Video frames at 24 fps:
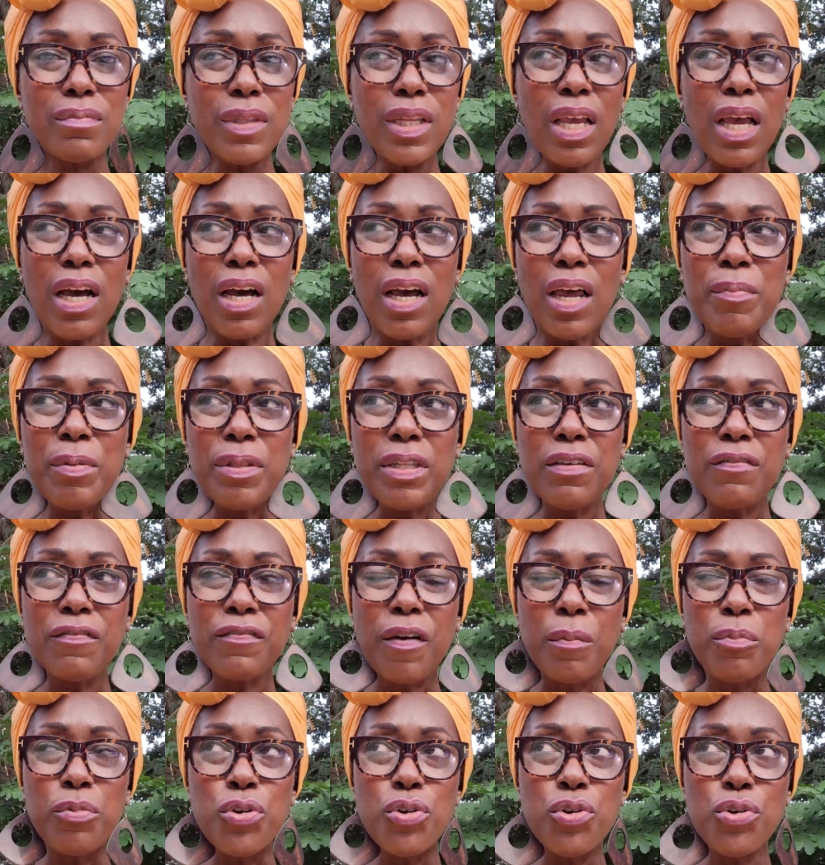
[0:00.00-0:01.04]
I believe,
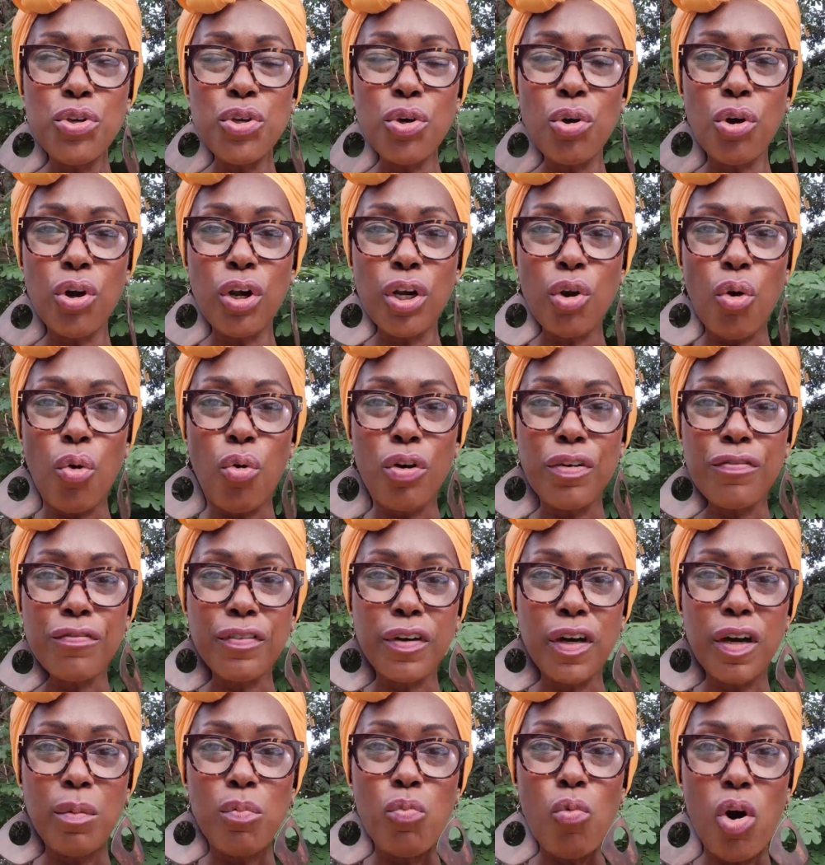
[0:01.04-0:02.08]
from New York or
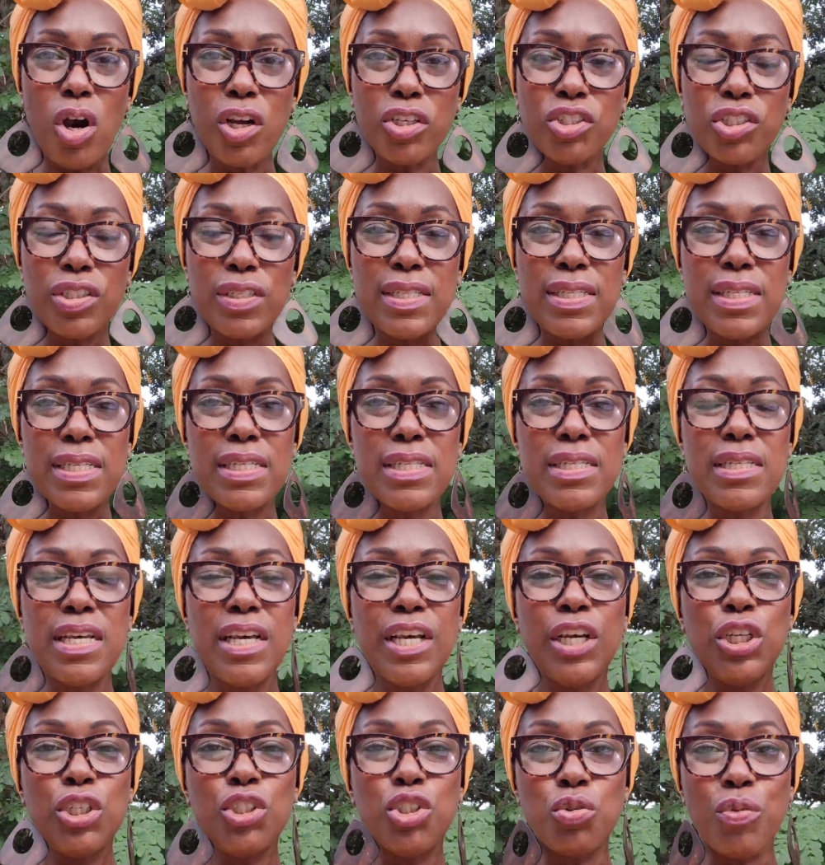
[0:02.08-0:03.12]
from Washington
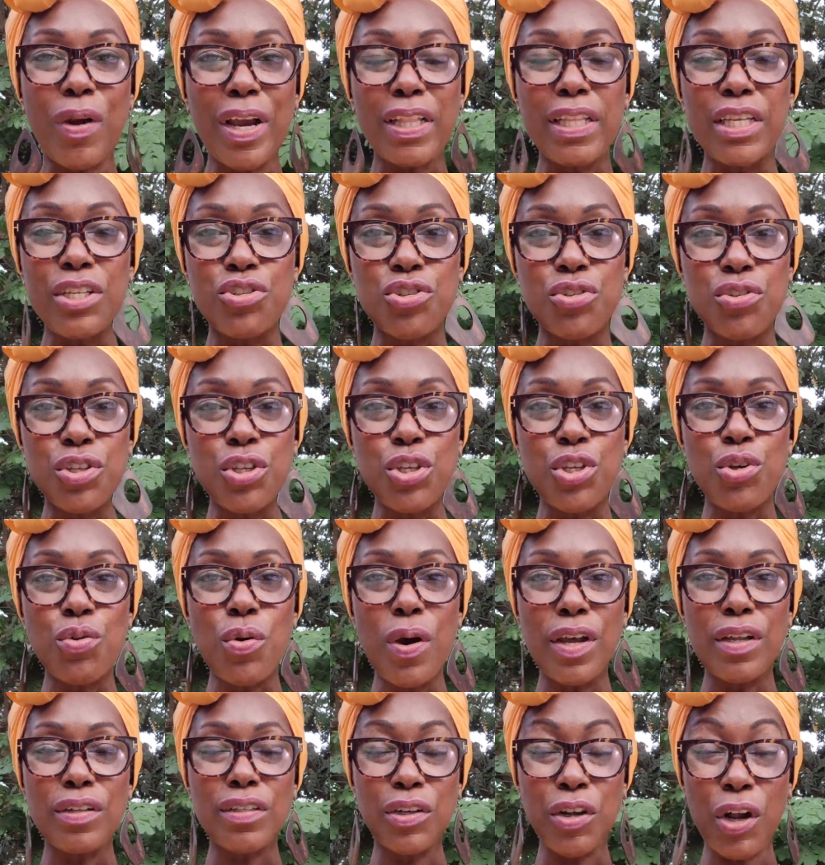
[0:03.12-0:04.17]
directly
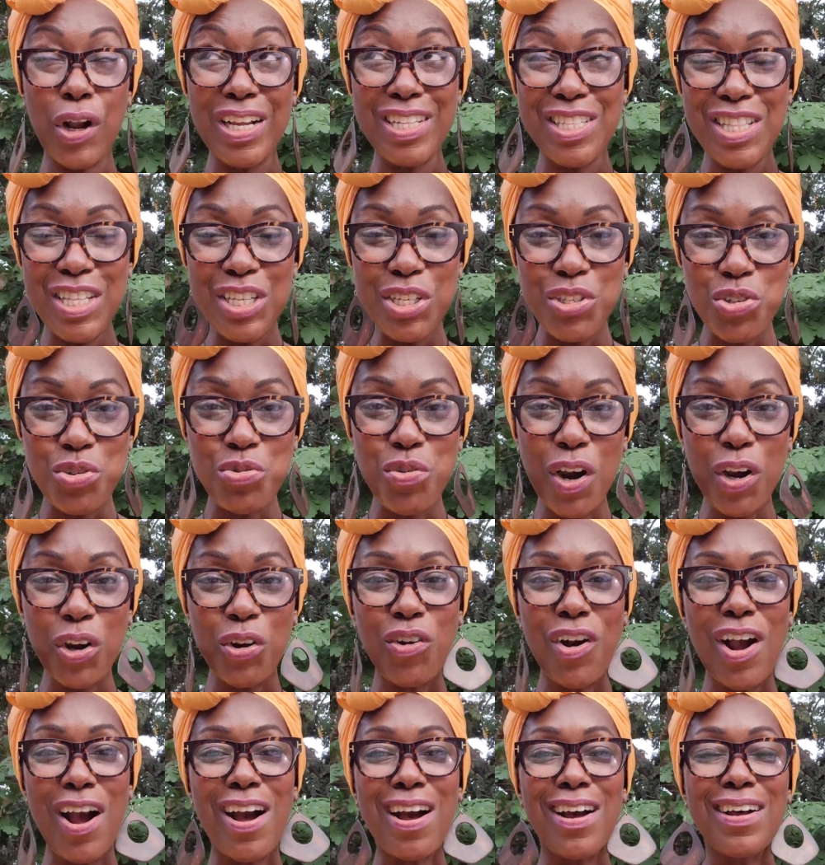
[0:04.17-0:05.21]
to
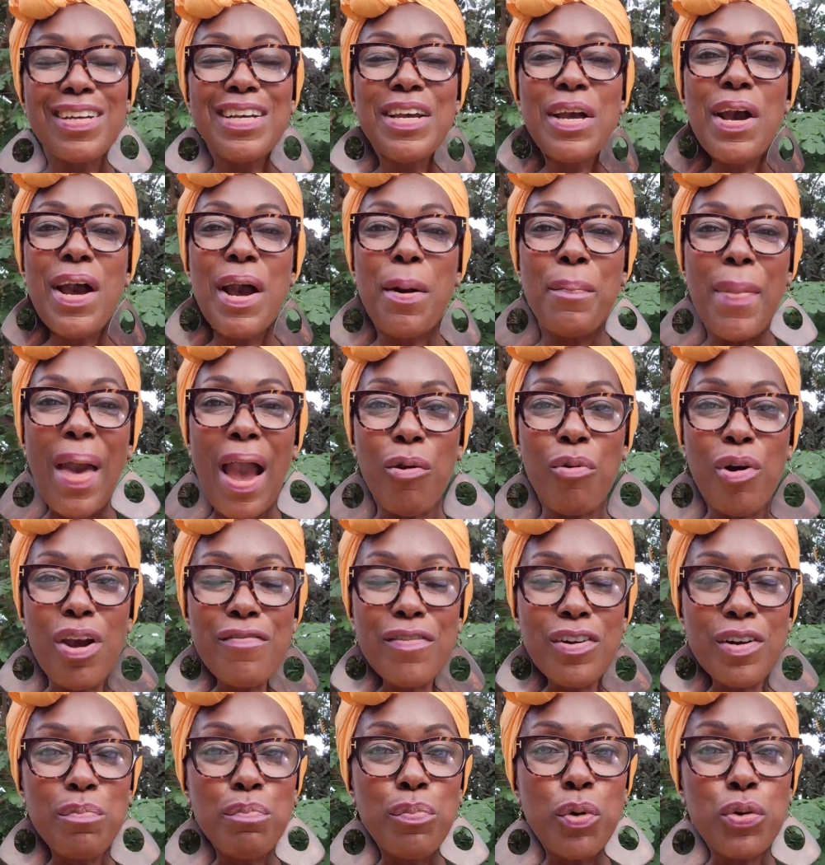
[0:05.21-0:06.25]
Accra.
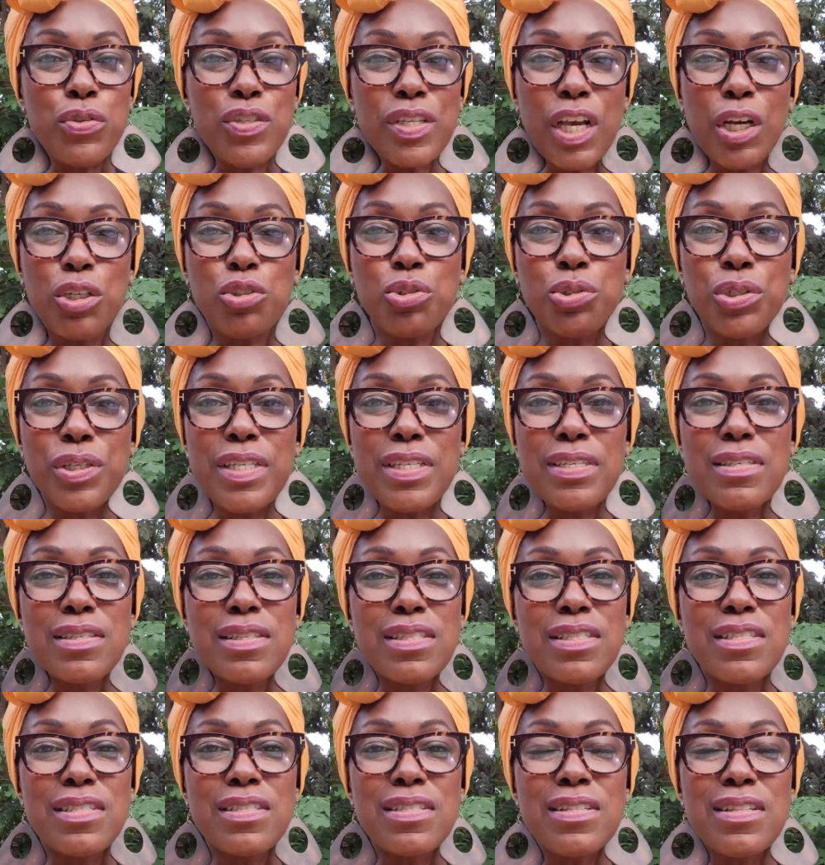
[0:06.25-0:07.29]
However, most countries,
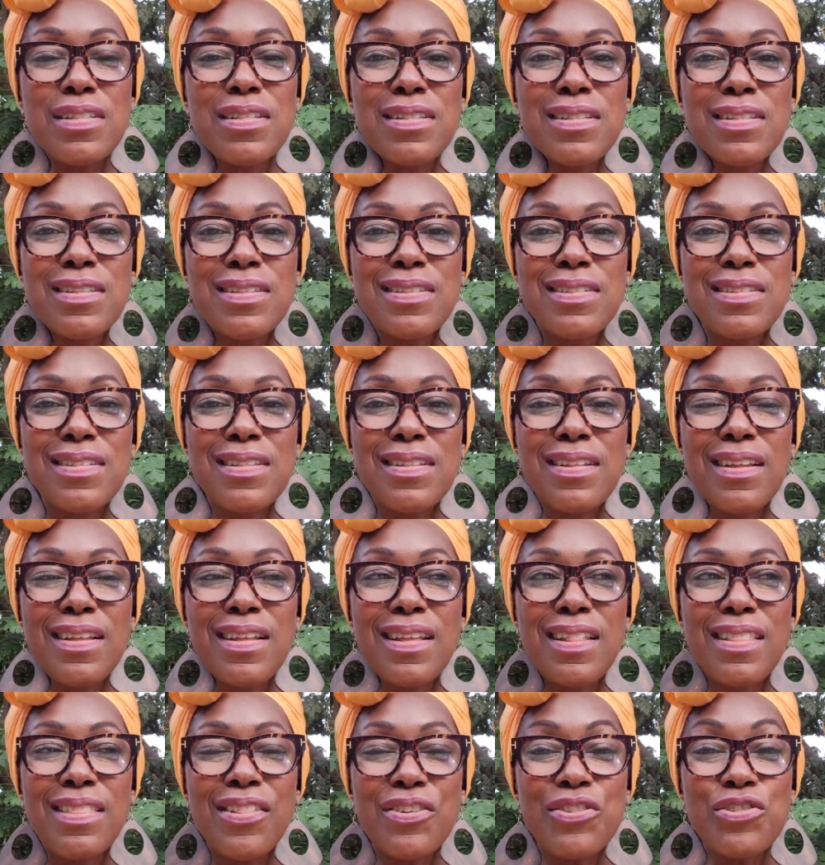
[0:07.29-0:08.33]

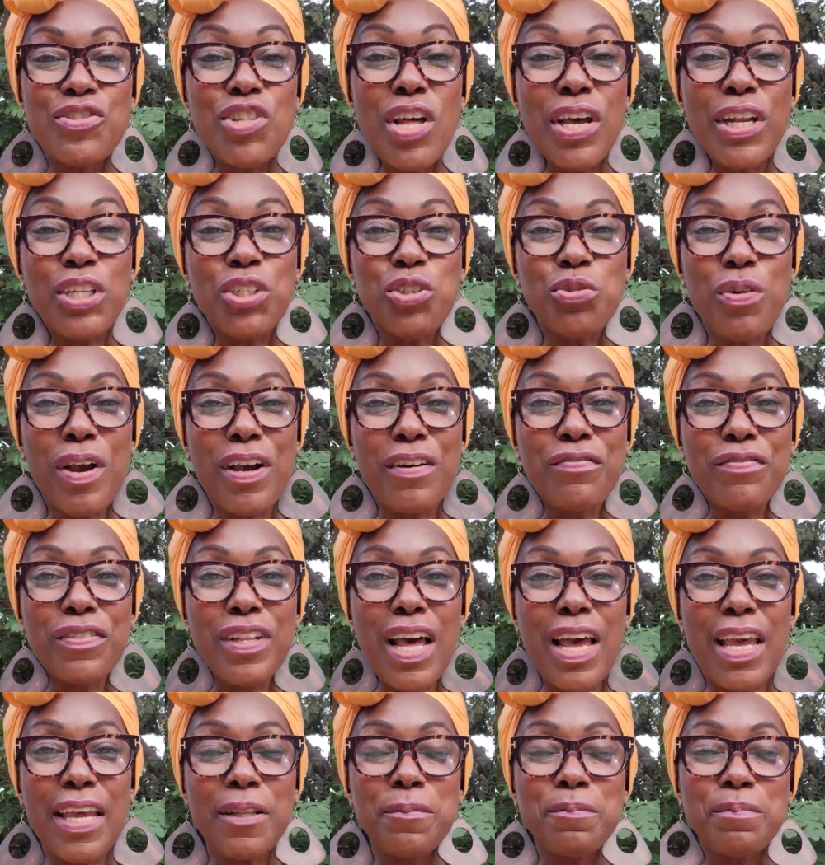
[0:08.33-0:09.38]
there's not a direct
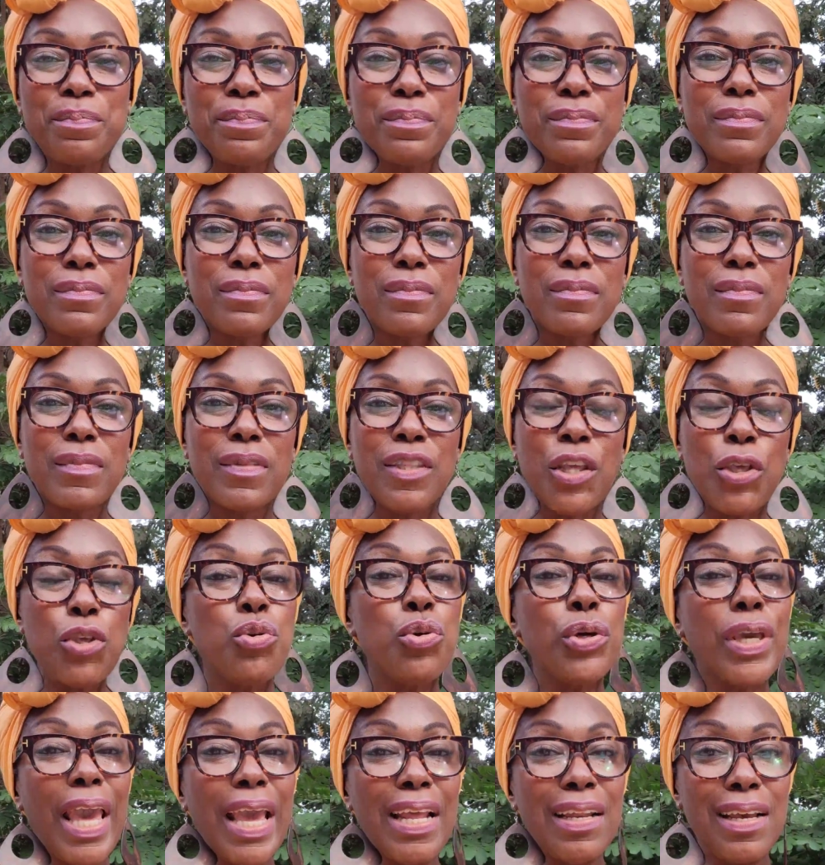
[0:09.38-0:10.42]
flight. The
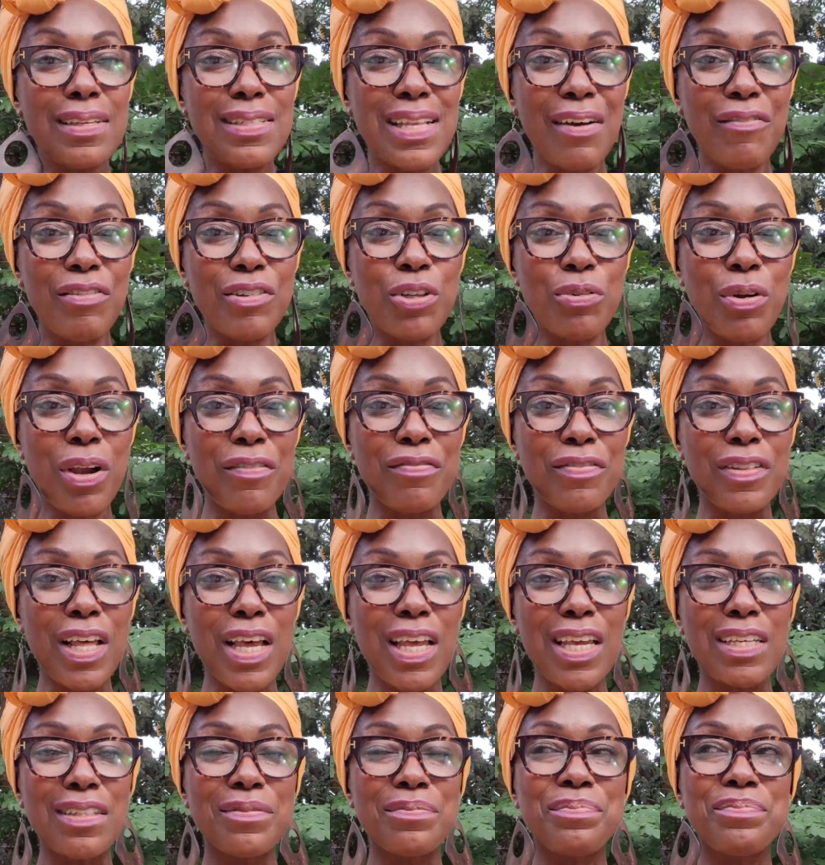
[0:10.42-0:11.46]
UK does have a direct
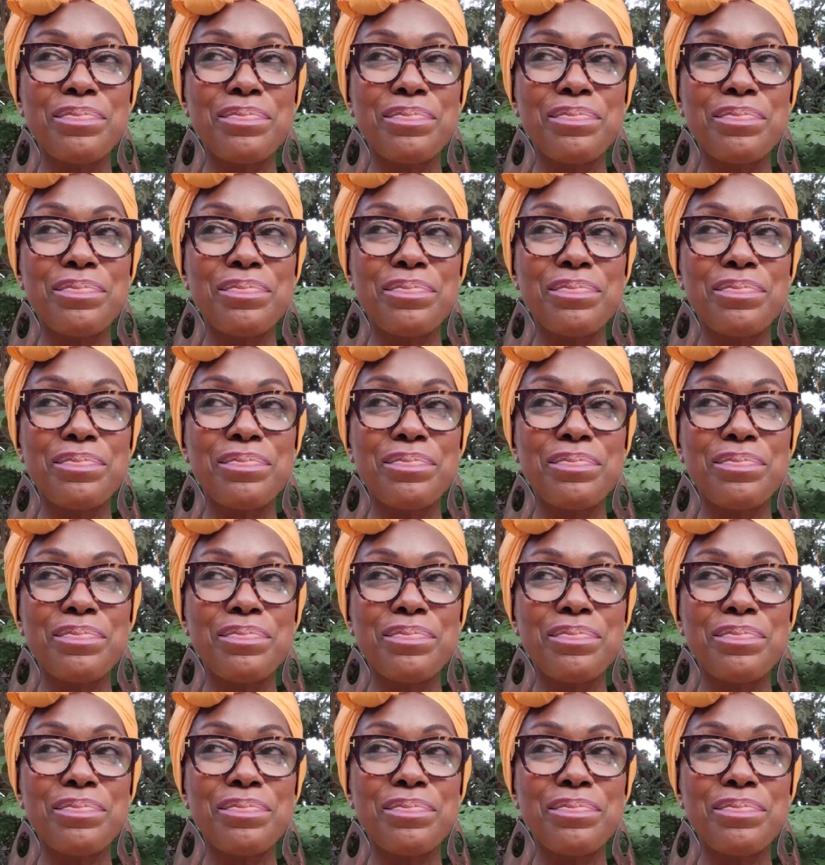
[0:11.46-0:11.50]
flight.